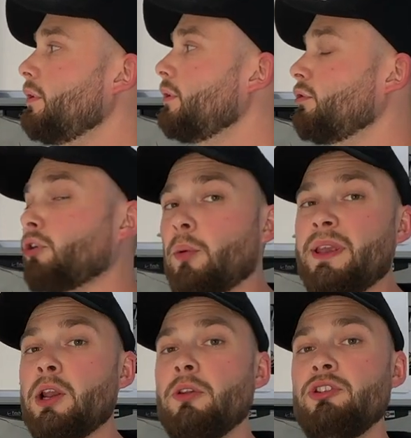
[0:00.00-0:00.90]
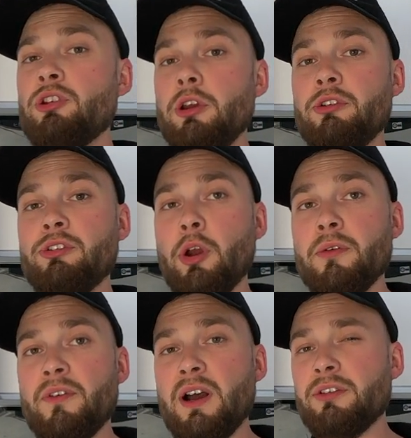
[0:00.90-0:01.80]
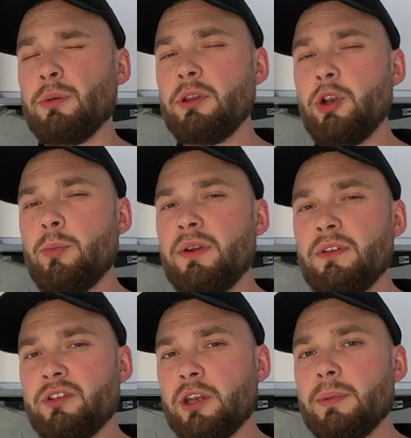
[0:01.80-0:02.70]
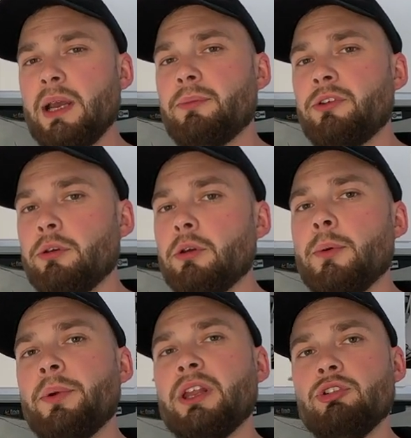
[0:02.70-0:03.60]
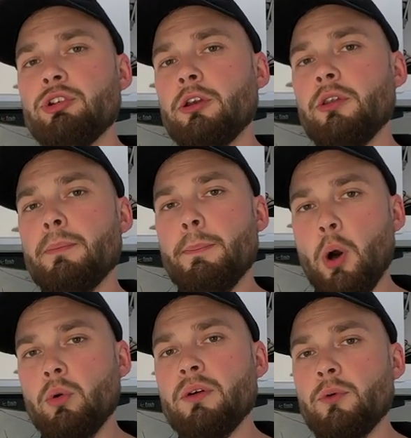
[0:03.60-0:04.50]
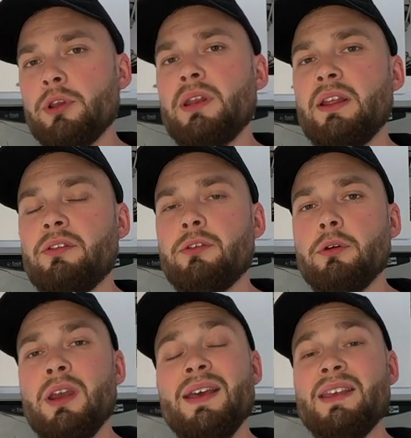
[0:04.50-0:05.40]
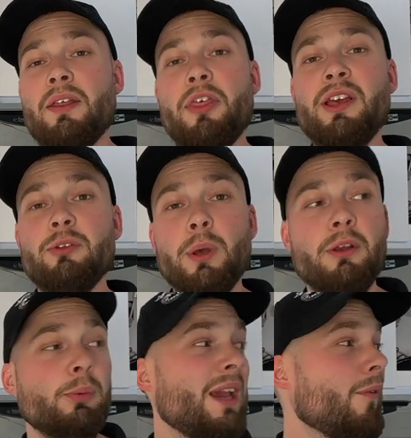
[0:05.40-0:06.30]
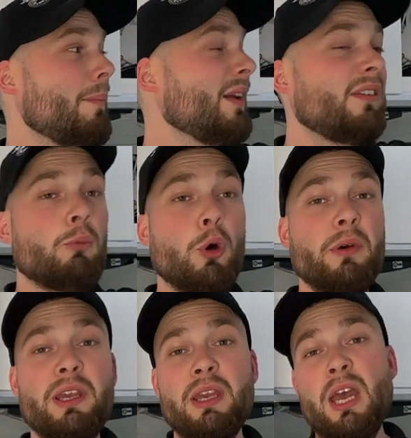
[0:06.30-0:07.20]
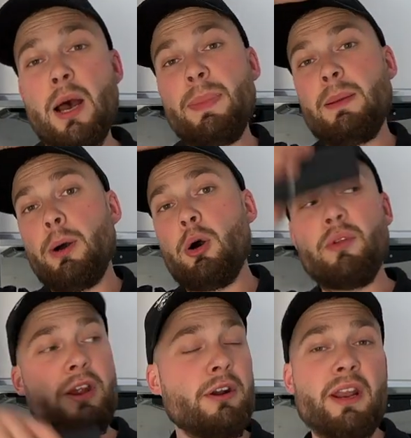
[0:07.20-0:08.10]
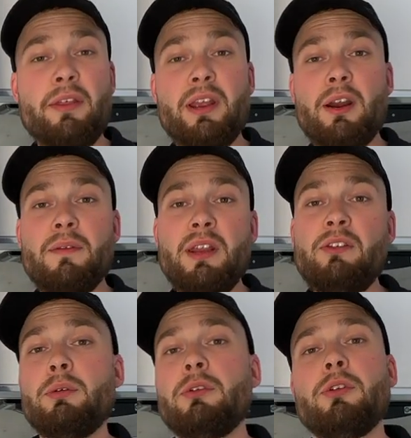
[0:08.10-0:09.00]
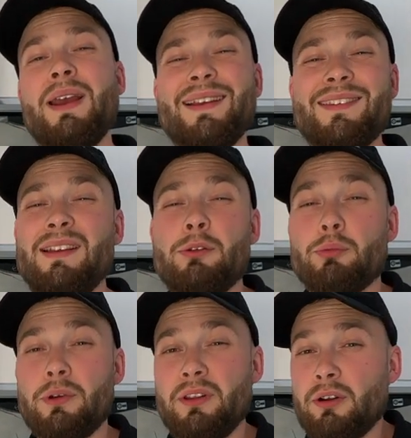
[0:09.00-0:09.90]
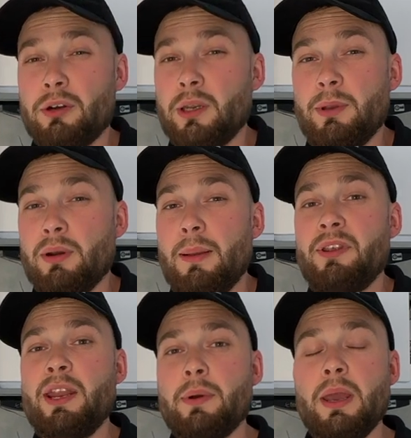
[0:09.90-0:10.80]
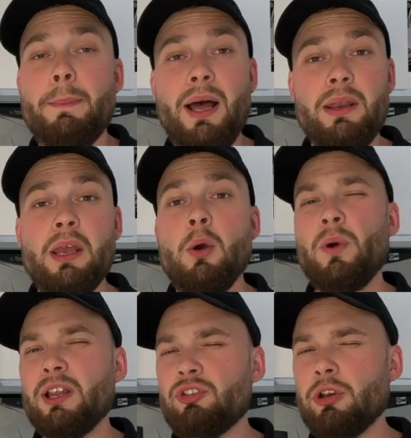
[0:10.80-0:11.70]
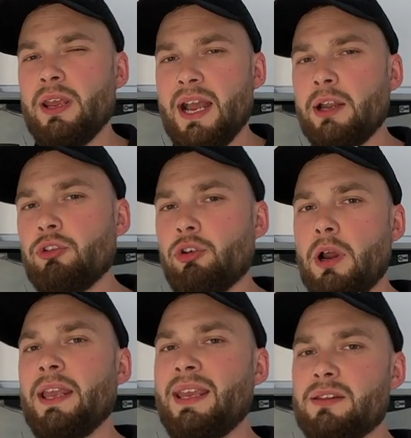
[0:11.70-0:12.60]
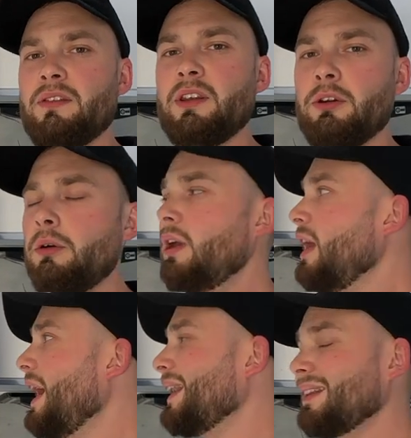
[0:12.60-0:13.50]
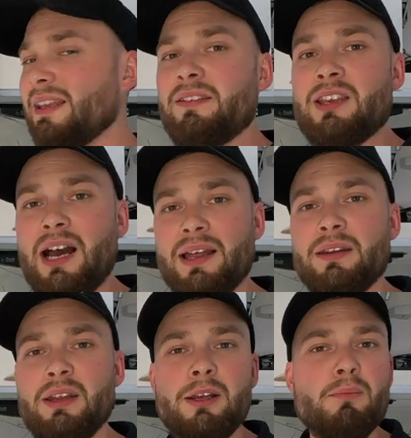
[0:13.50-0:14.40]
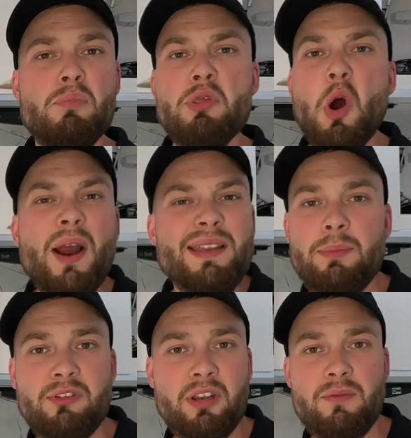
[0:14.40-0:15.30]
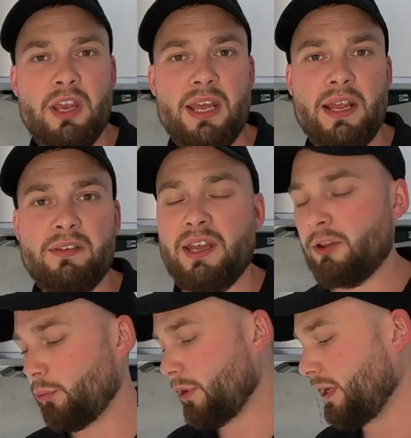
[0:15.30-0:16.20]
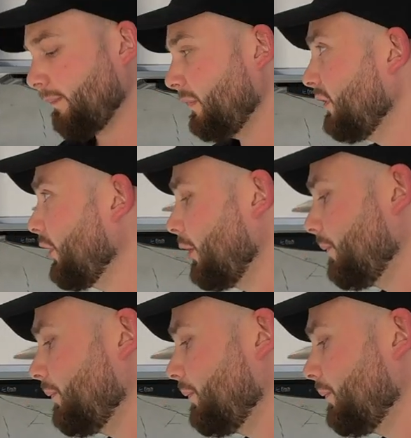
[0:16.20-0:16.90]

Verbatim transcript: So we can only show you so far. So a little bit of it's gonna be up to you, but we're gonna show you the bulk of what you need to do. The other thing as well is we have a massive wall here, a big pole there and another caravan next to us. So our signal's really not gonna be grabbed anyway, but we're gonna show you how to try and get the signal and at least cut 90% of your headaches out of the way. So